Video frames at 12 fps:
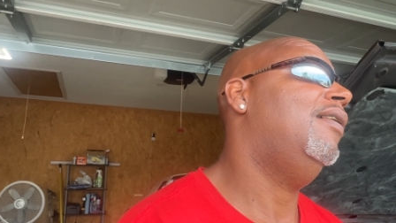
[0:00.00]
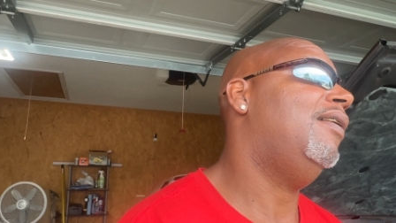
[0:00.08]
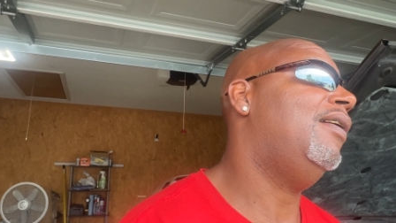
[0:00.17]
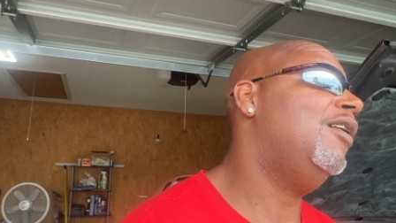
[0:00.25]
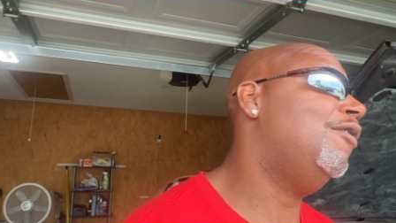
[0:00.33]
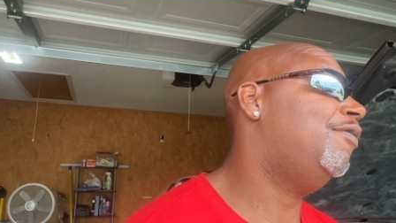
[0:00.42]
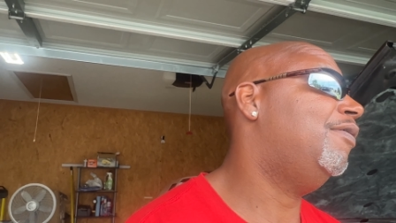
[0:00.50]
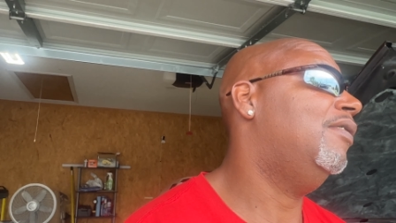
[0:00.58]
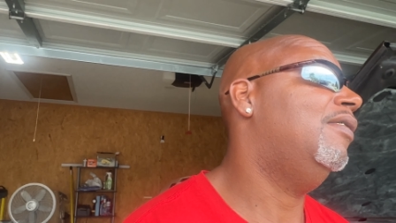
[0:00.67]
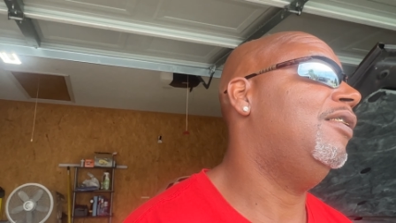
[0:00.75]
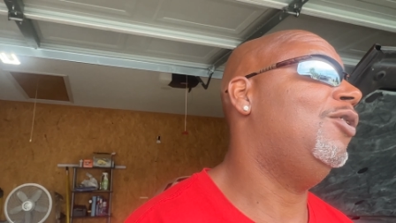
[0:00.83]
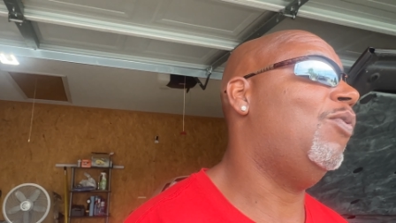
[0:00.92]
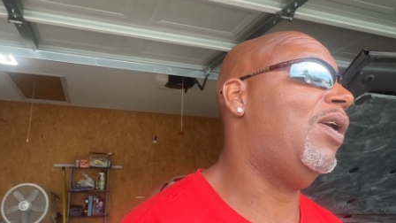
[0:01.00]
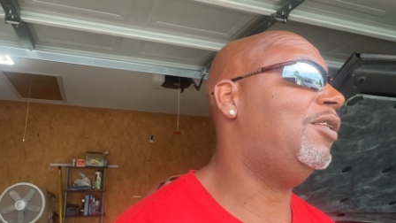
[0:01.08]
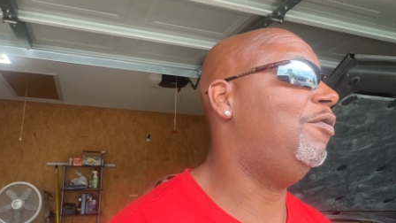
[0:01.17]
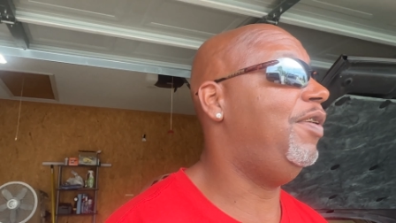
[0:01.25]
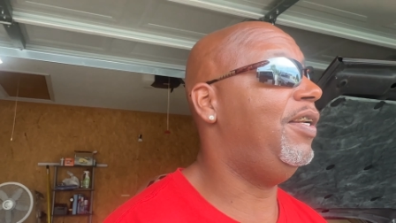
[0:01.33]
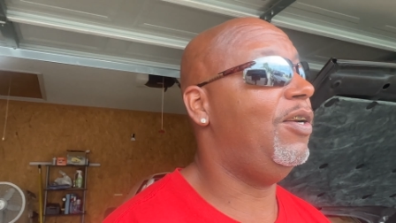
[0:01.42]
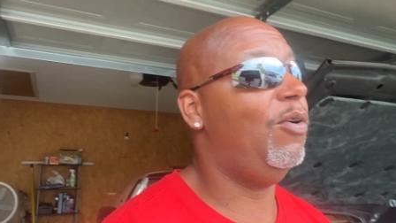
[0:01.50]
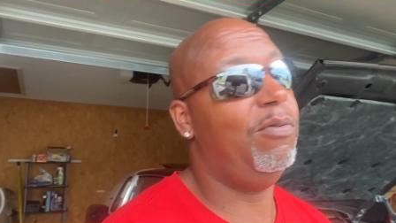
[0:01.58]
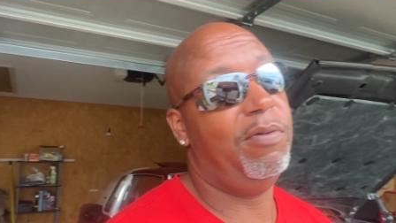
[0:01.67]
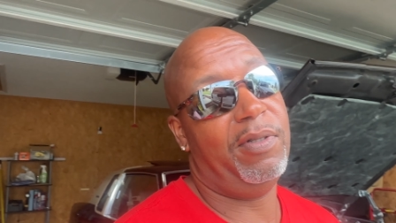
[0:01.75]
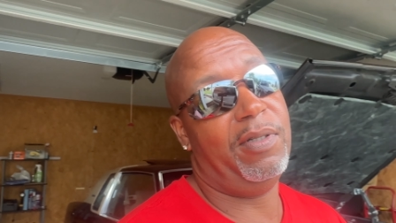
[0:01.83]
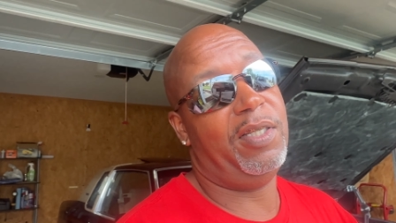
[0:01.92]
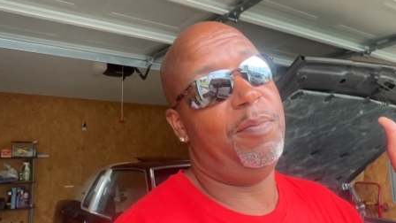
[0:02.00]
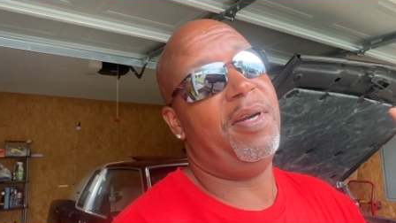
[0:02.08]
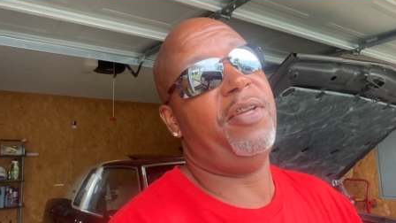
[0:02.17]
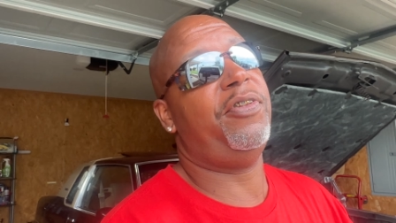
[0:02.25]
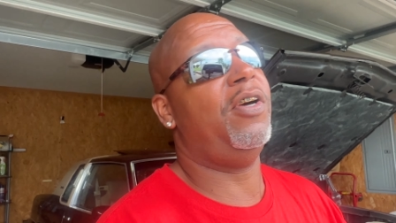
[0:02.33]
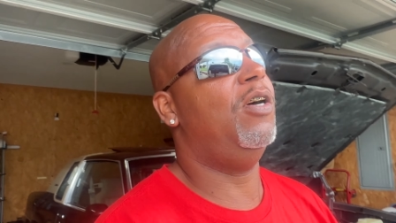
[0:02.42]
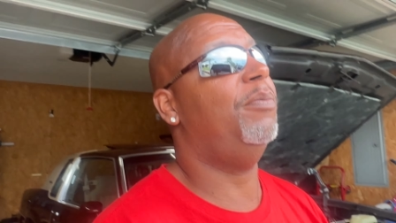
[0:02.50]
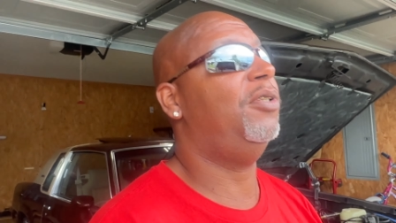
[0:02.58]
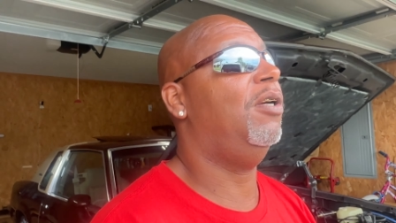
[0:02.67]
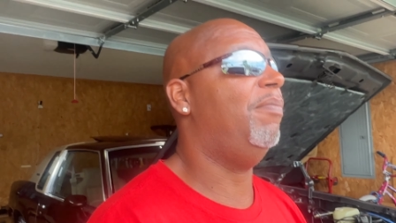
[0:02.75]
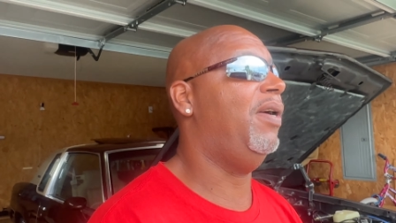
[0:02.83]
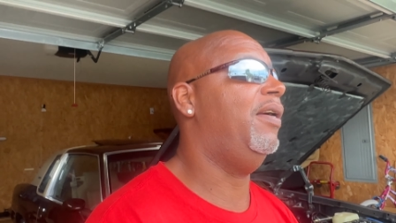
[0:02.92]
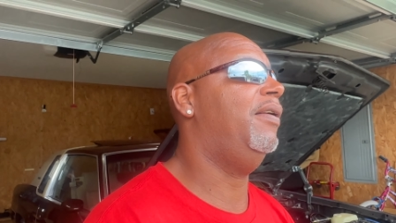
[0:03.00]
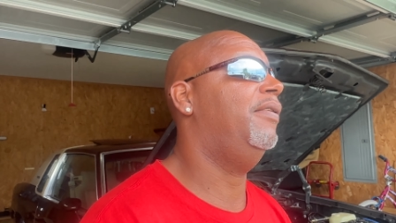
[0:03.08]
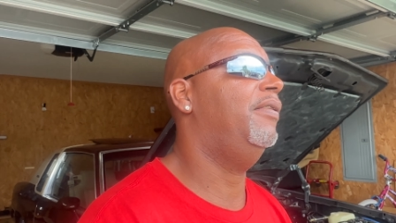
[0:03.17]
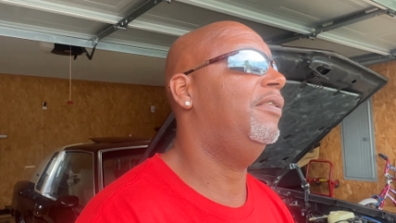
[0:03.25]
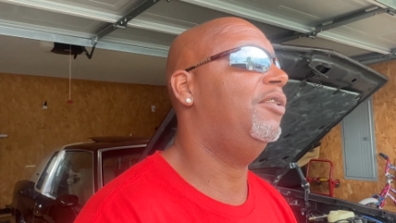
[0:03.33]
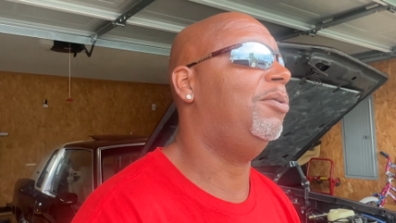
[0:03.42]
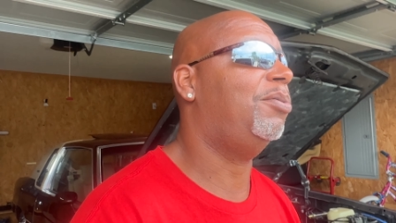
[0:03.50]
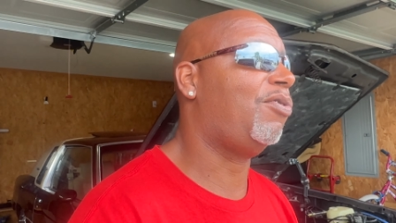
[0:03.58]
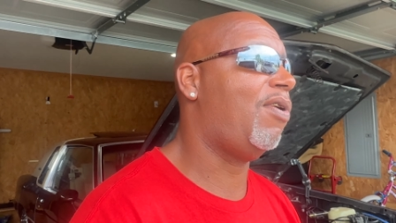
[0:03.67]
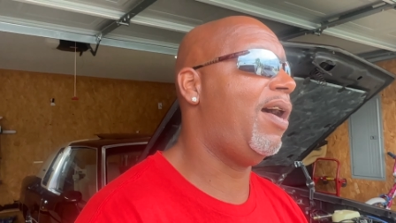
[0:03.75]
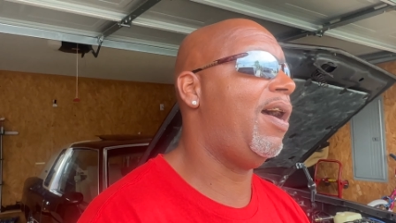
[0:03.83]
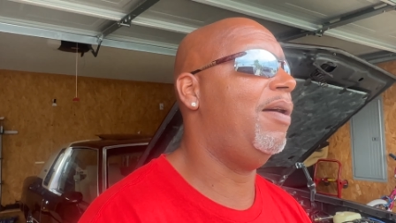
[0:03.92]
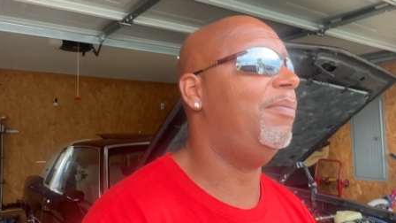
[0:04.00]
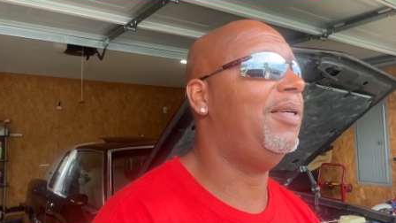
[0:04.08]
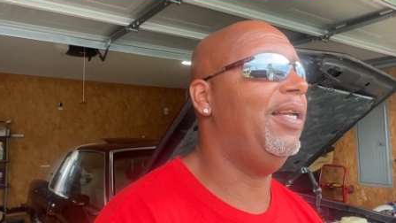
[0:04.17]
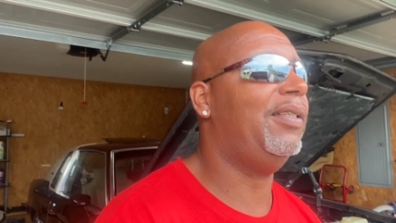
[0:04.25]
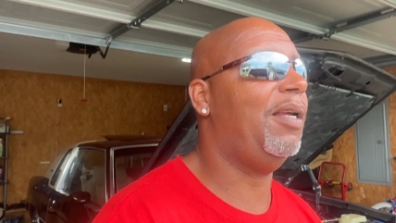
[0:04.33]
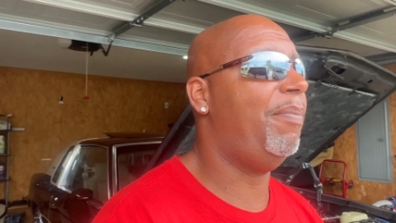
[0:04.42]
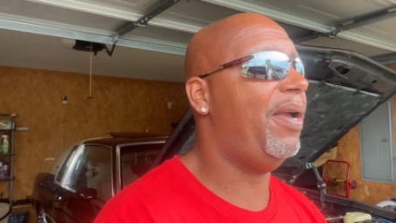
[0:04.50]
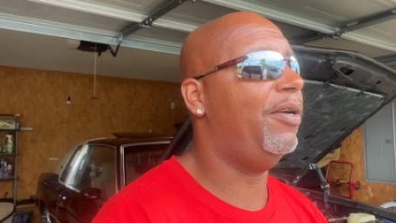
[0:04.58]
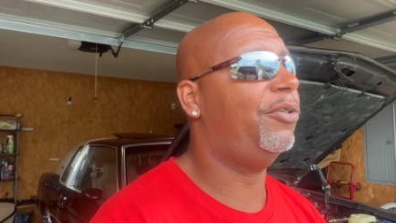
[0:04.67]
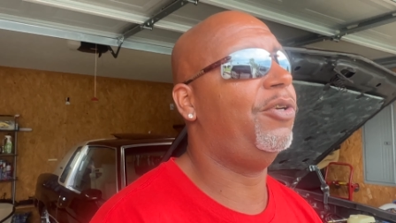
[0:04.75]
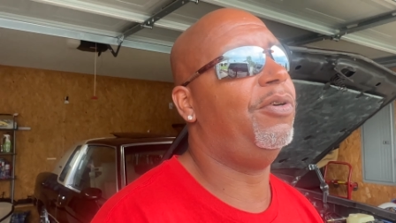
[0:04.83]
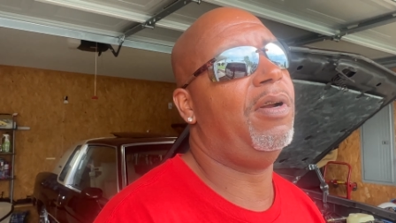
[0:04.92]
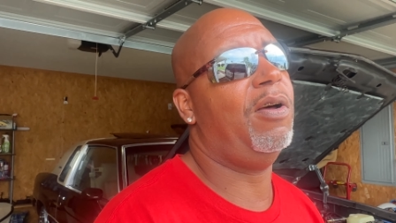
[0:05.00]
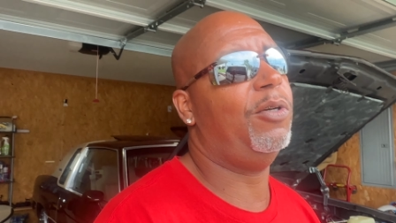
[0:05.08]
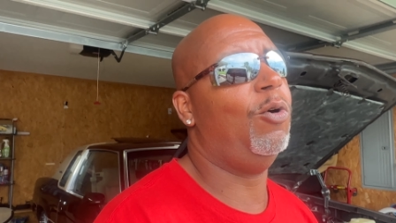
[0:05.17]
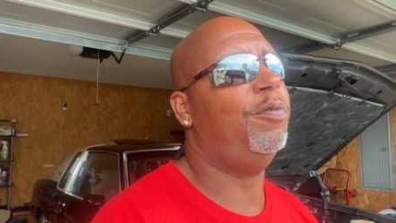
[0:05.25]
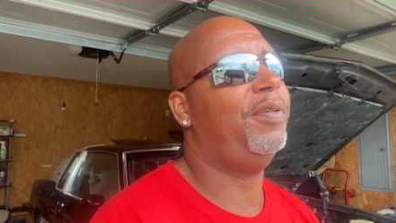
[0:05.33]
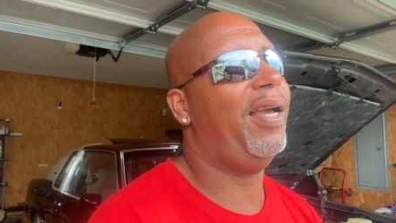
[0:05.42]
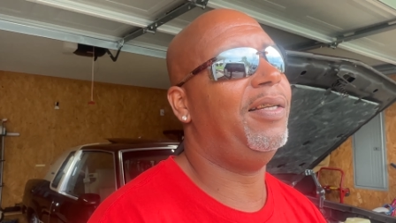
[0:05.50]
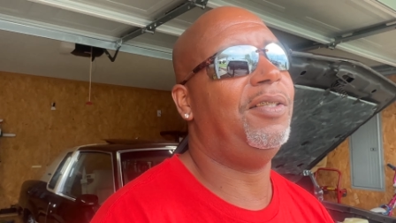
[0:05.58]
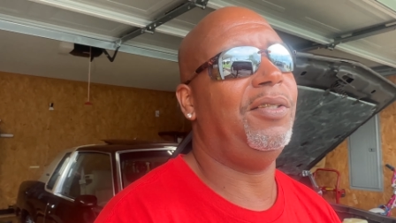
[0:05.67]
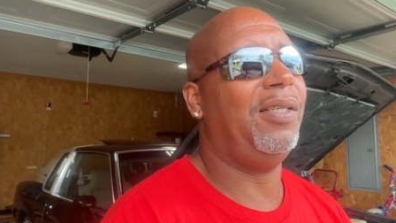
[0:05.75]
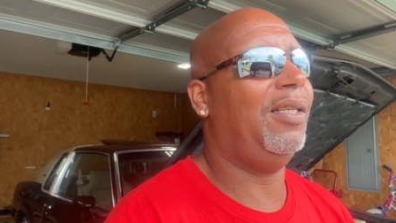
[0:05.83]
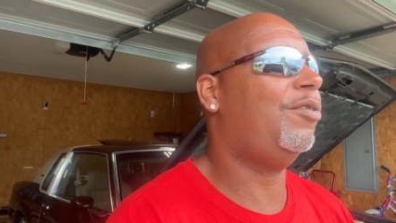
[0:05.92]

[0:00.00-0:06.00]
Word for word: if you watch the video, give me that thumbs up, man. Subscribe, click that bell, turn on notifications. It's